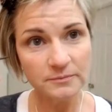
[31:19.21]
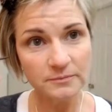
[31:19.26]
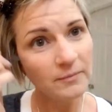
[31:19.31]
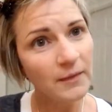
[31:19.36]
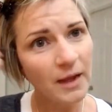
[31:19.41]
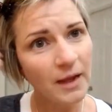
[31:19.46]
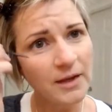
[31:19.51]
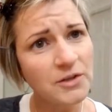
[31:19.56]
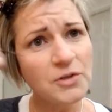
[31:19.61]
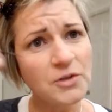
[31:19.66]

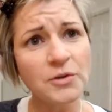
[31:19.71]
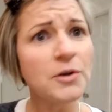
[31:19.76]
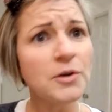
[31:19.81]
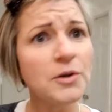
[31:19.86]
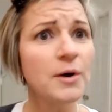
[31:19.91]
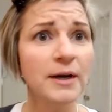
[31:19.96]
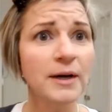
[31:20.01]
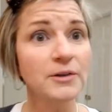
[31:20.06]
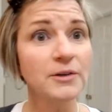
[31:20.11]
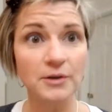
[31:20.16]
And you can go
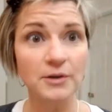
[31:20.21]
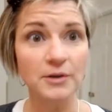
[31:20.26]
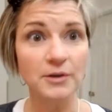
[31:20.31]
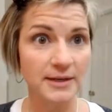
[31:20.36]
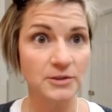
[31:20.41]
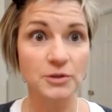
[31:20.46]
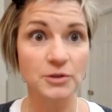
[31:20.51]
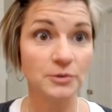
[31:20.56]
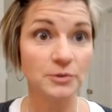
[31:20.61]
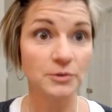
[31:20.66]
under your eye
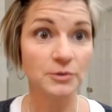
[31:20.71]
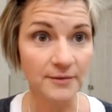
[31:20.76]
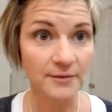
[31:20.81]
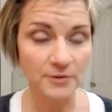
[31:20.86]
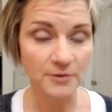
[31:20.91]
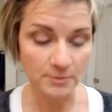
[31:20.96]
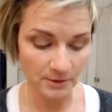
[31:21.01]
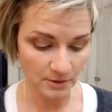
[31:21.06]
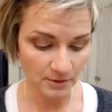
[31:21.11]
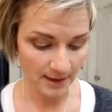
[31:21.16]
too, if you
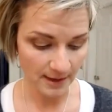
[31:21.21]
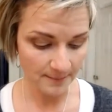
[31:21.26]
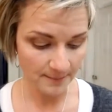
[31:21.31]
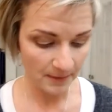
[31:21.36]
want to do that.